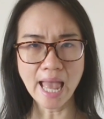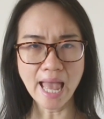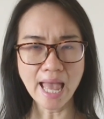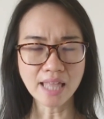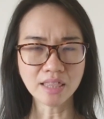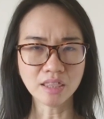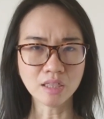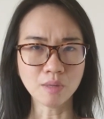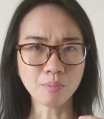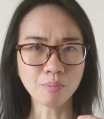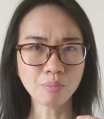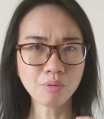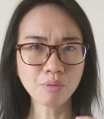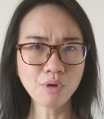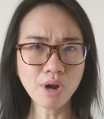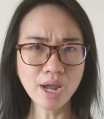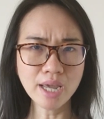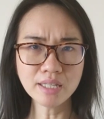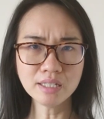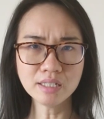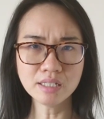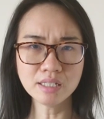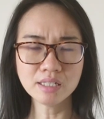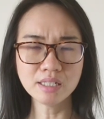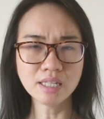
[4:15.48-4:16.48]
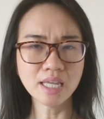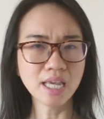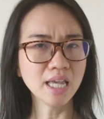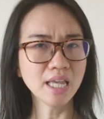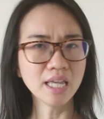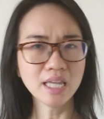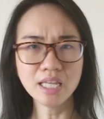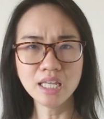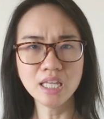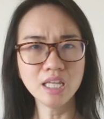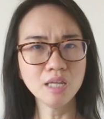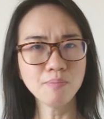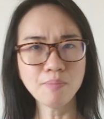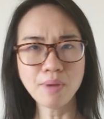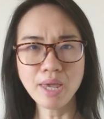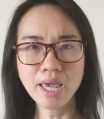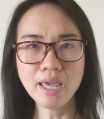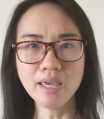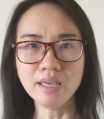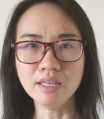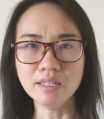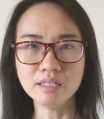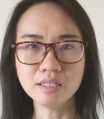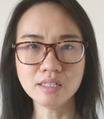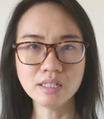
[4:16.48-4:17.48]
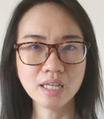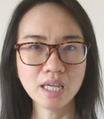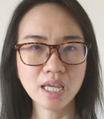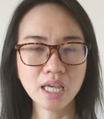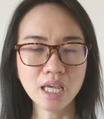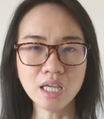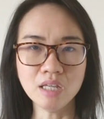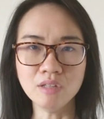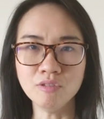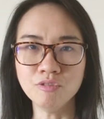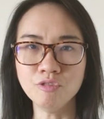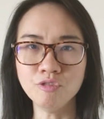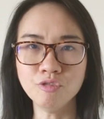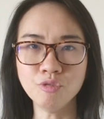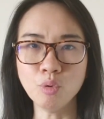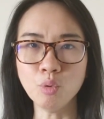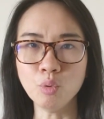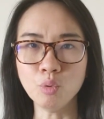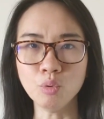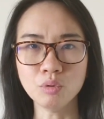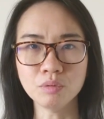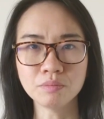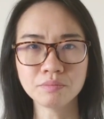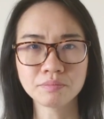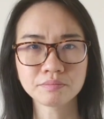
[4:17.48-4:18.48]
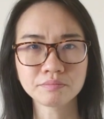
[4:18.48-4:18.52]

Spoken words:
and the price He pays in full.